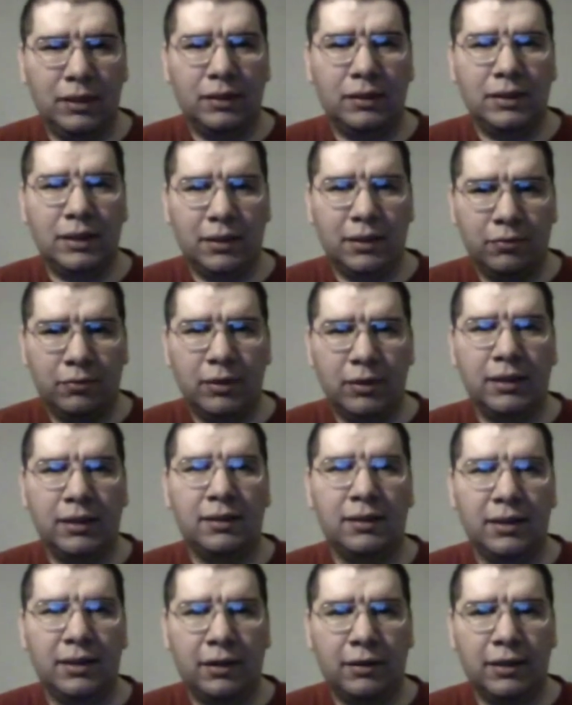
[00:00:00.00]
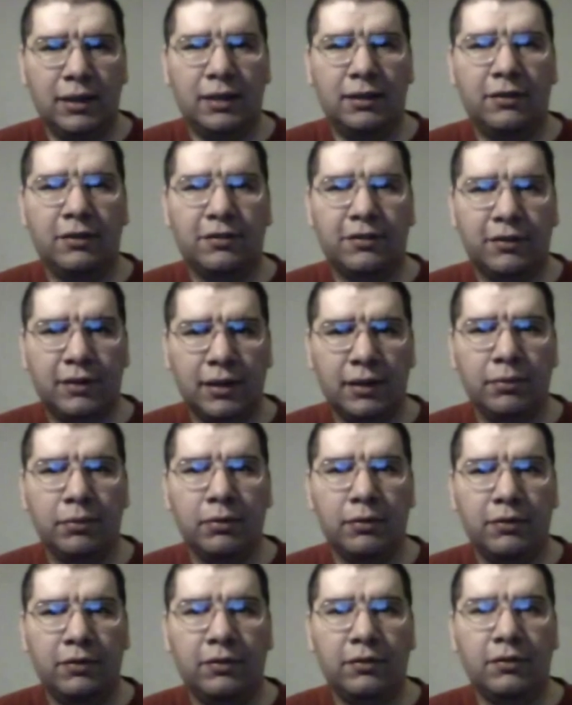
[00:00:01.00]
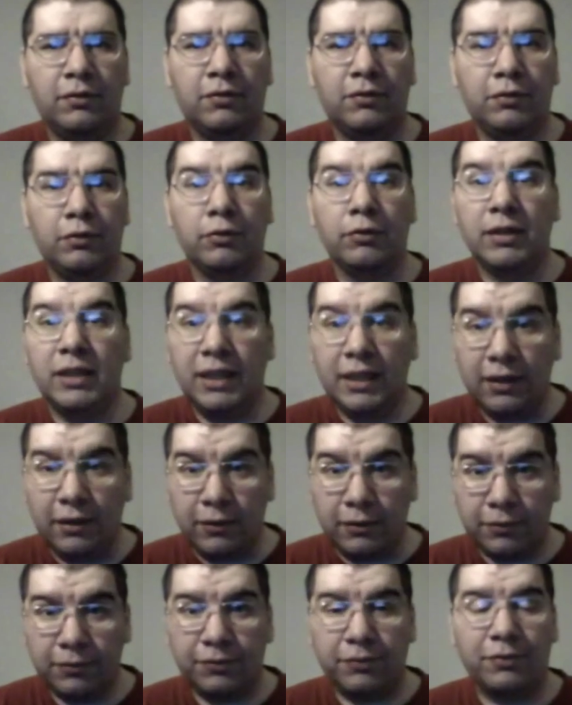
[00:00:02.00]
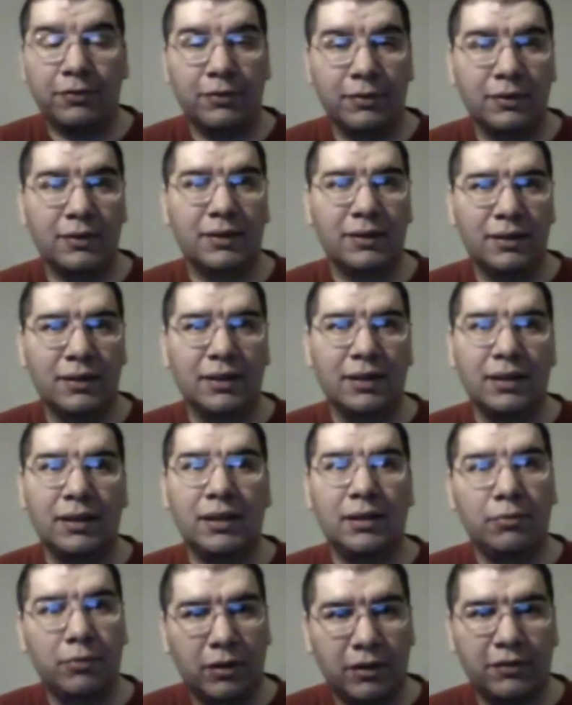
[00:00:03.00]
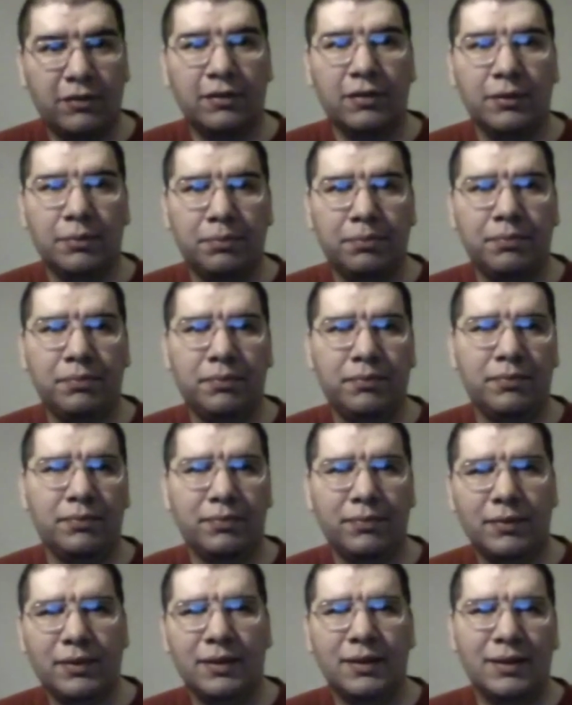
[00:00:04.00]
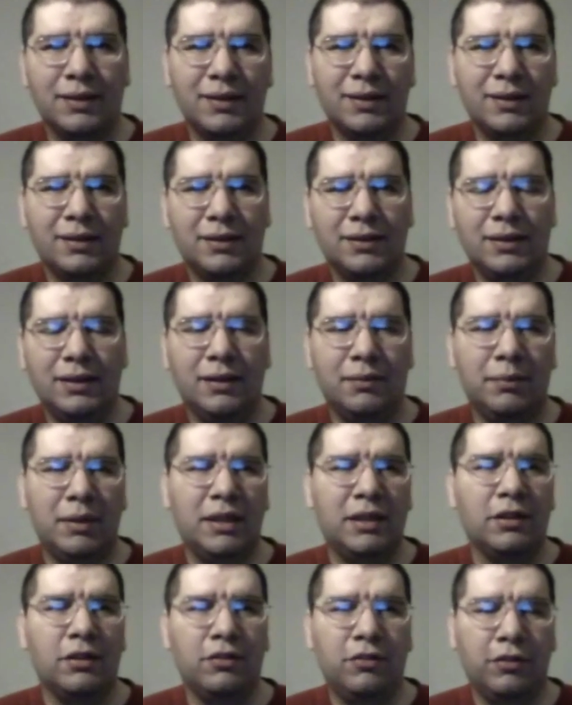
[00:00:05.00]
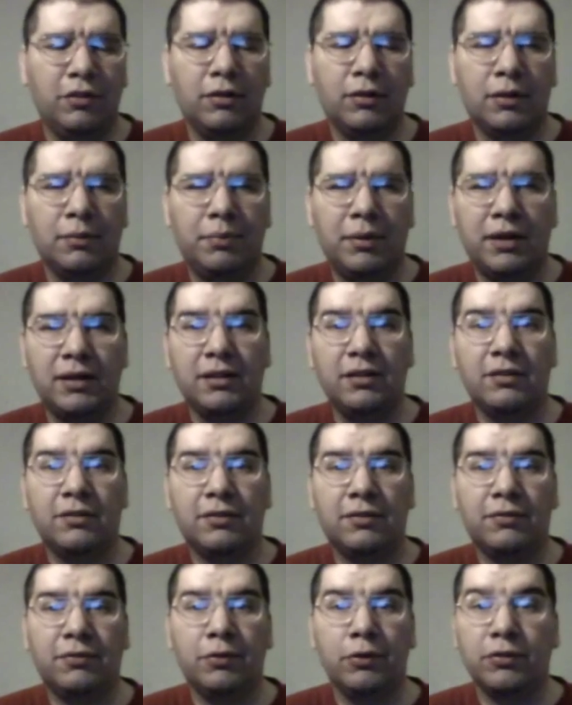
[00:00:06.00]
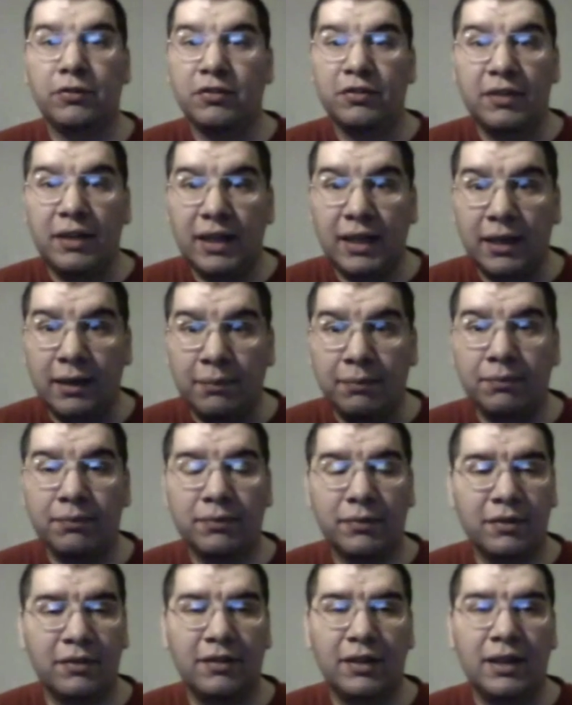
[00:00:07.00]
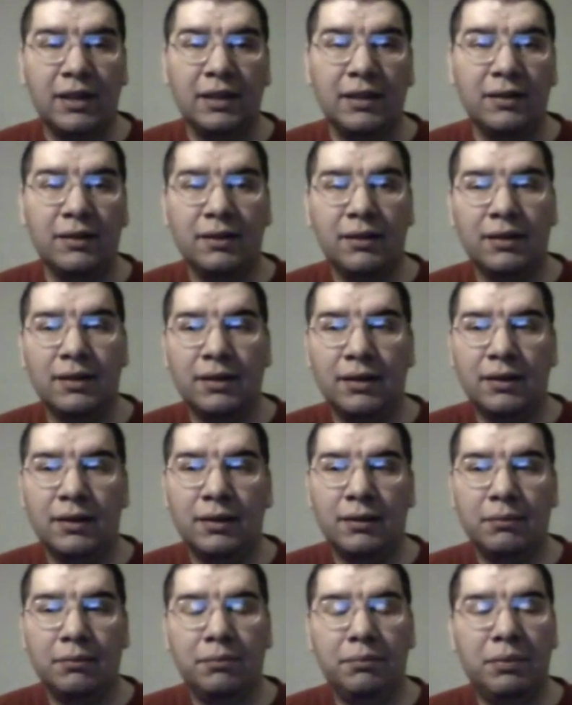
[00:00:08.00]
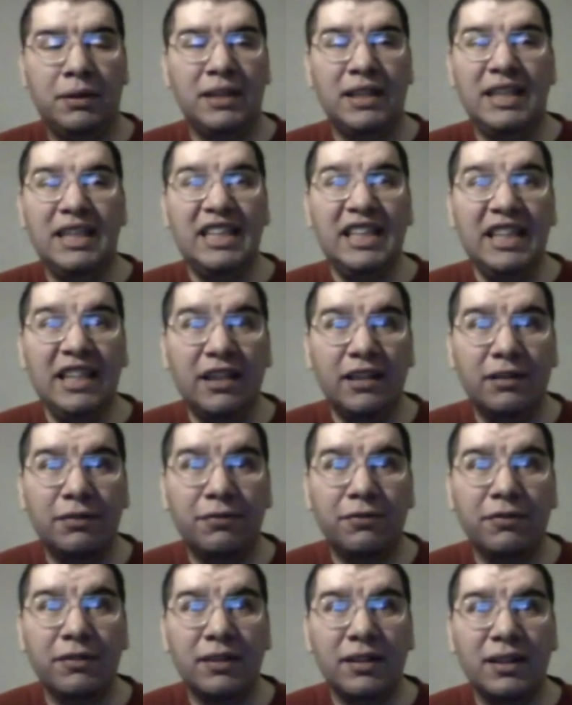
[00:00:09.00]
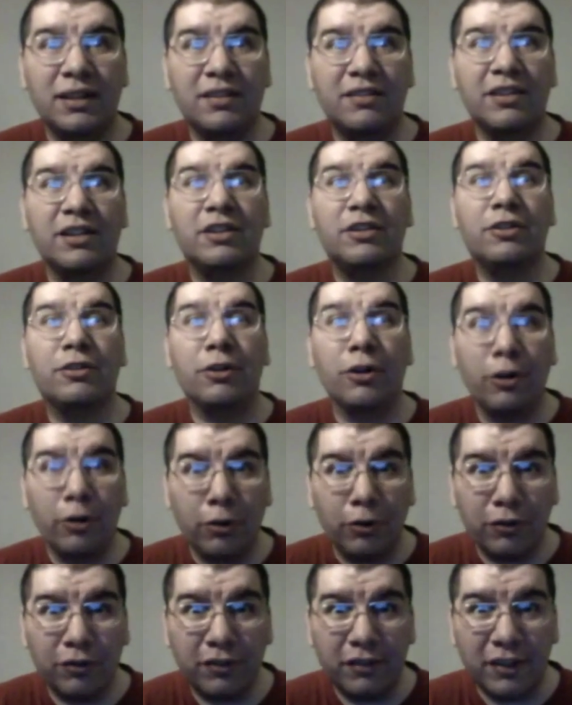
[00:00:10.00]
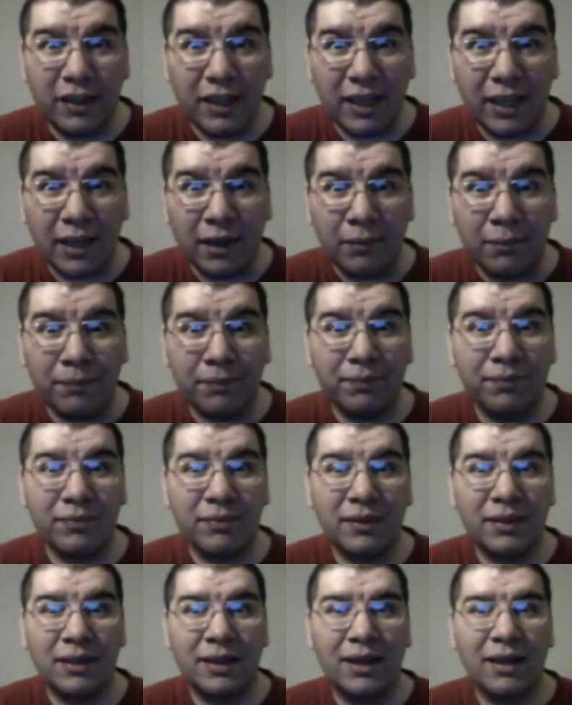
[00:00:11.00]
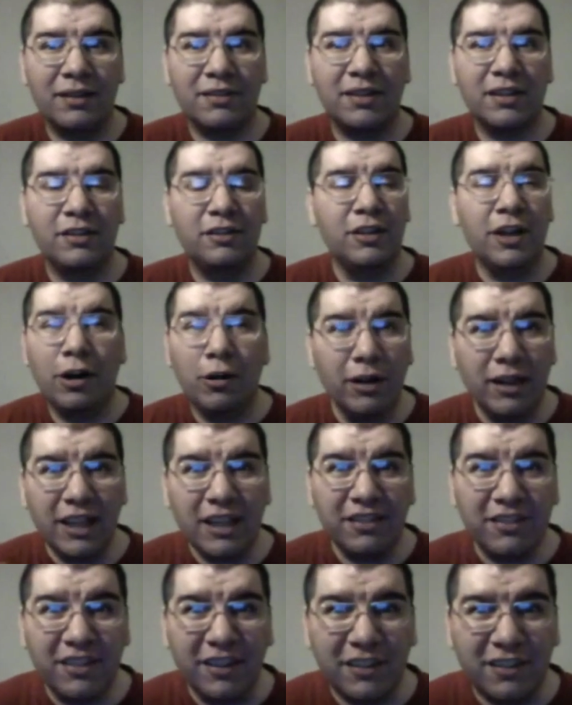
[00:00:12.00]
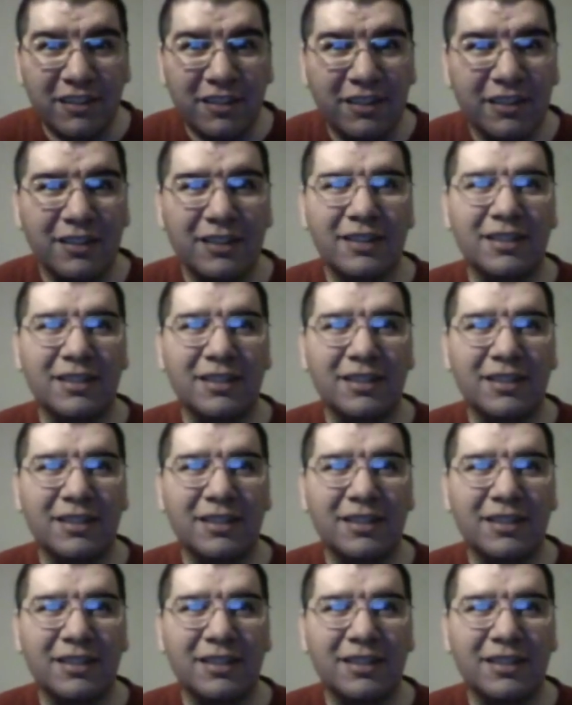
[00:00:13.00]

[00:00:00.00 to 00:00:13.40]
you know, when Elliot discovered Sir Edith, you know, he winds up, you know, making a joke about his first name, saying, "But Edith is a girl's name." He said, "No, it isn't."